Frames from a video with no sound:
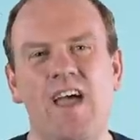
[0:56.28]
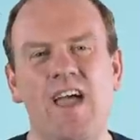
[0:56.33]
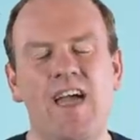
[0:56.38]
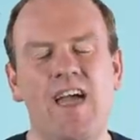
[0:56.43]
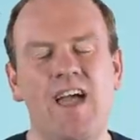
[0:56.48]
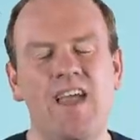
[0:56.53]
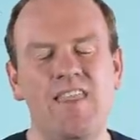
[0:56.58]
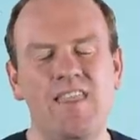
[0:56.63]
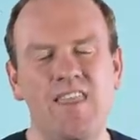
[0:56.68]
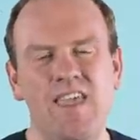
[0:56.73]

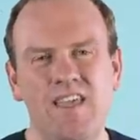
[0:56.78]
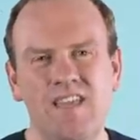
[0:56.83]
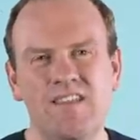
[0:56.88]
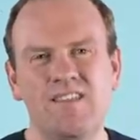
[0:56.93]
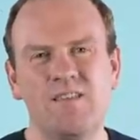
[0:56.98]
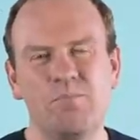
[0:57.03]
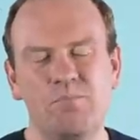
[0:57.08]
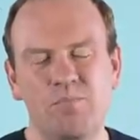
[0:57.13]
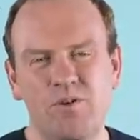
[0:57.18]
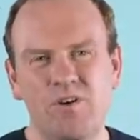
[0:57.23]
I think
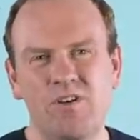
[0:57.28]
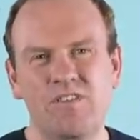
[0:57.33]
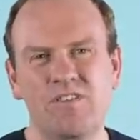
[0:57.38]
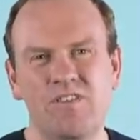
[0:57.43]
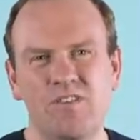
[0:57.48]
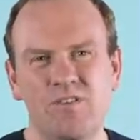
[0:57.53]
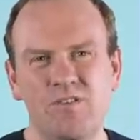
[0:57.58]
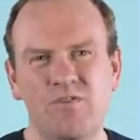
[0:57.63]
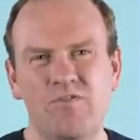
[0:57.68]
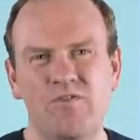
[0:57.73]
it's
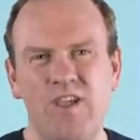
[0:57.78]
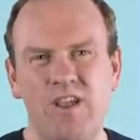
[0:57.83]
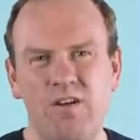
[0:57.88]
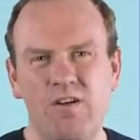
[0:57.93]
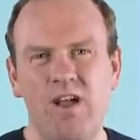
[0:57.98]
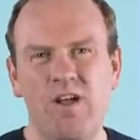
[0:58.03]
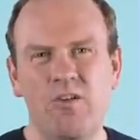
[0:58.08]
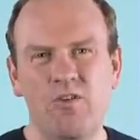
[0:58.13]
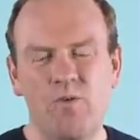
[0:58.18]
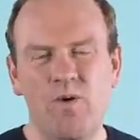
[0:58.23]
important to
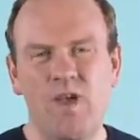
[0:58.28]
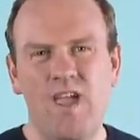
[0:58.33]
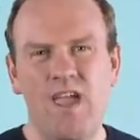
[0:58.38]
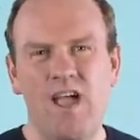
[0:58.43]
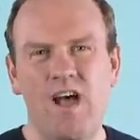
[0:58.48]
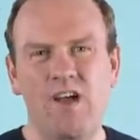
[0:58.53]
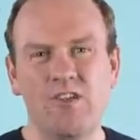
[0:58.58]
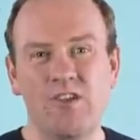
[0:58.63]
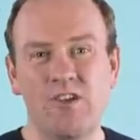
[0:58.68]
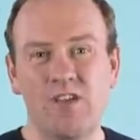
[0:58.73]
figure out a way
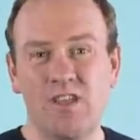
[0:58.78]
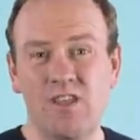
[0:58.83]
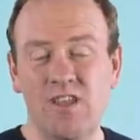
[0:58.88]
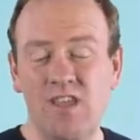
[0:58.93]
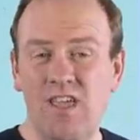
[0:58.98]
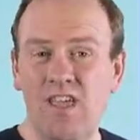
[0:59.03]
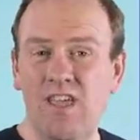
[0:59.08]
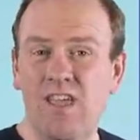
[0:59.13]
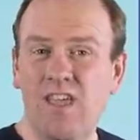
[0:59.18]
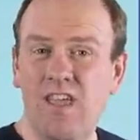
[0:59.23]
how you
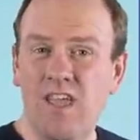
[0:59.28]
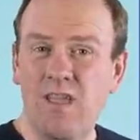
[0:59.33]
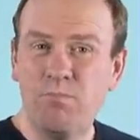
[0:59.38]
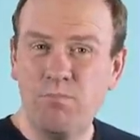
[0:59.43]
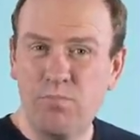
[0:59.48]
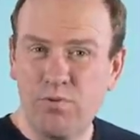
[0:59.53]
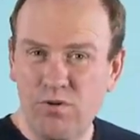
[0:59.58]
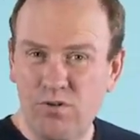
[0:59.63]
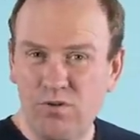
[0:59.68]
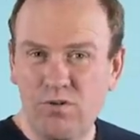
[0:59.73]
can
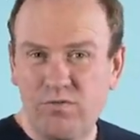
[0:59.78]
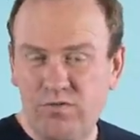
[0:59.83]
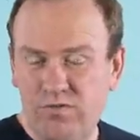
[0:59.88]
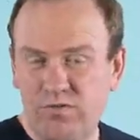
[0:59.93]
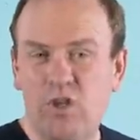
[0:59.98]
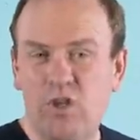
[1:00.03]
improve